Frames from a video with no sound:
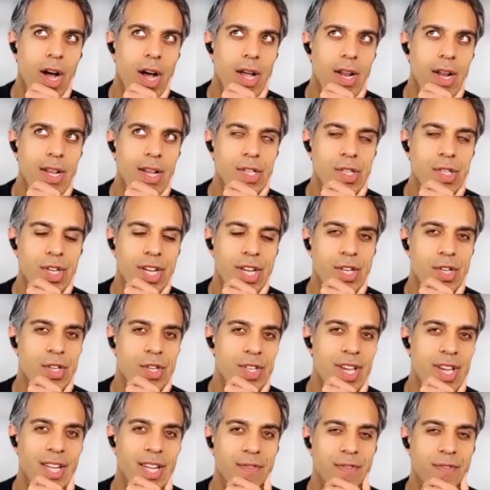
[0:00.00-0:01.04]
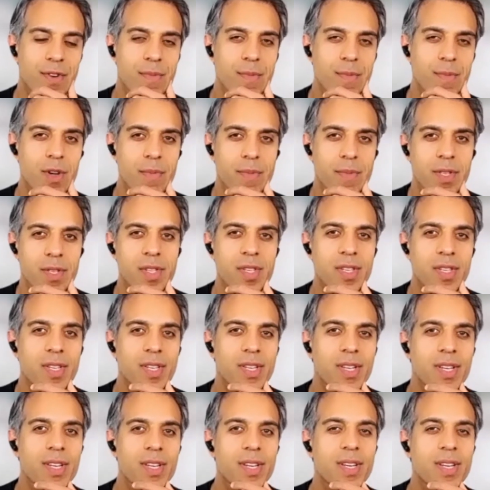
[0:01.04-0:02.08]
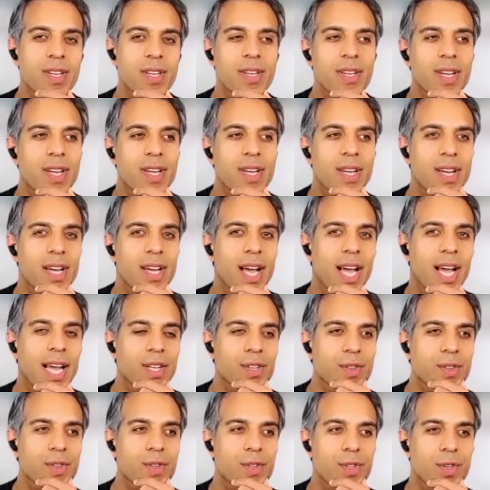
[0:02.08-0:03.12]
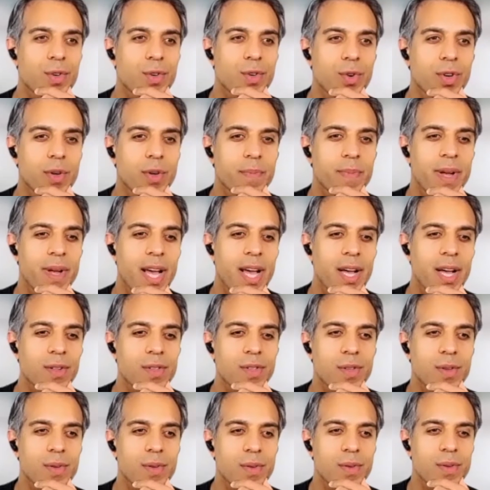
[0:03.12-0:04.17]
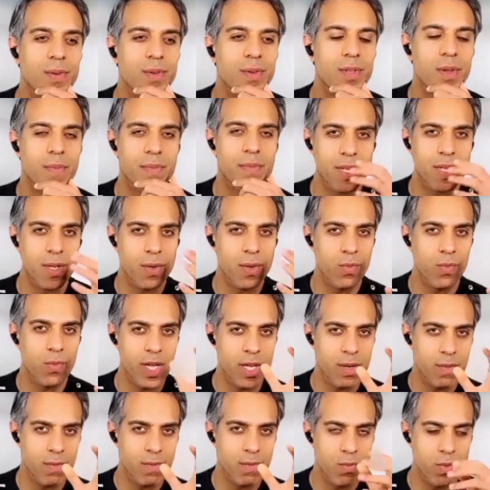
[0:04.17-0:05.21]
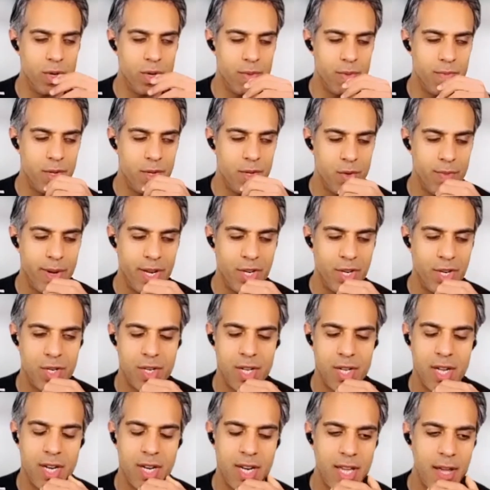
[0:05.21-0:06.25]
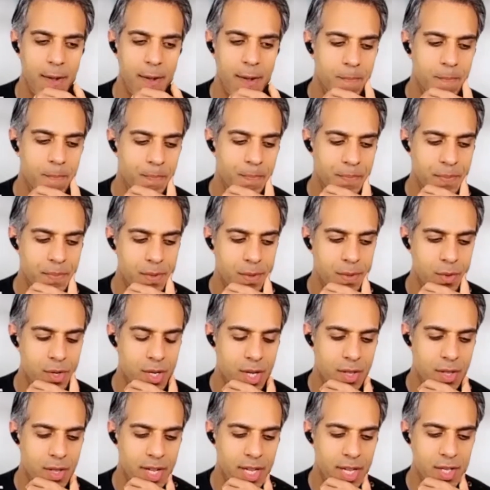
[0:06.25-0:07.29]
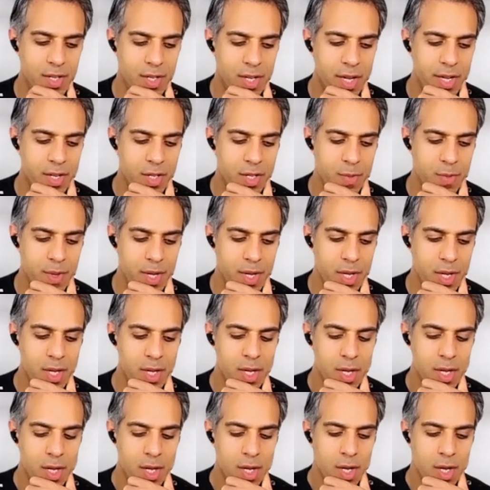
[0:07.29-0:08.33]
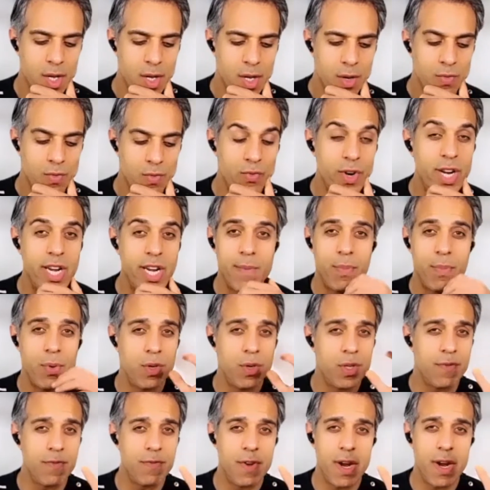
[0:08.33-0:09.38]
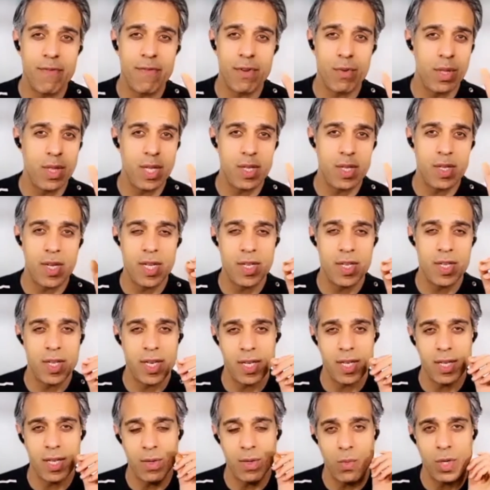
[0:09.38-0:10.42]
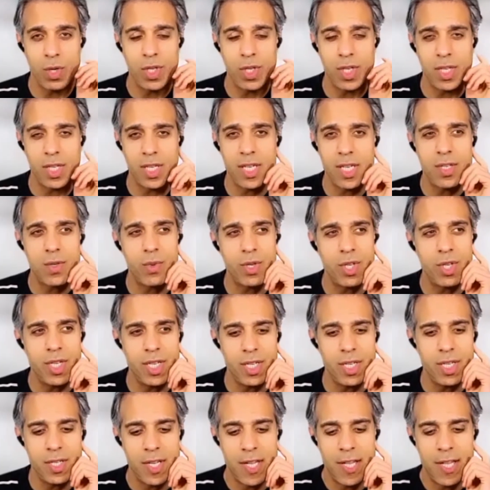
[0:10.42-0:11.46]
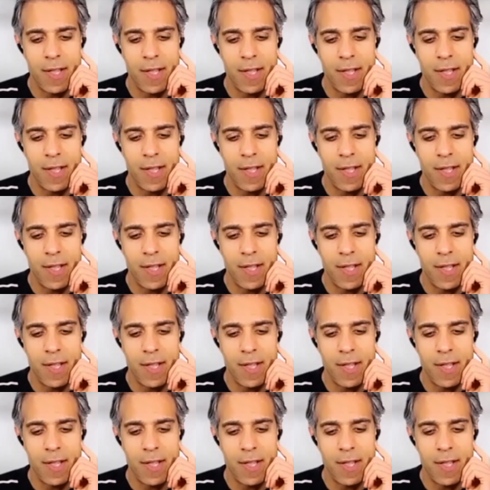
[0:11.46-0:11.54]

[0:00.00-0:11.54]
Let's change tact for a moment and talk about something that we, we you mentioned earlier, which I think is going to be really important for everyone that's listening and watching this, which is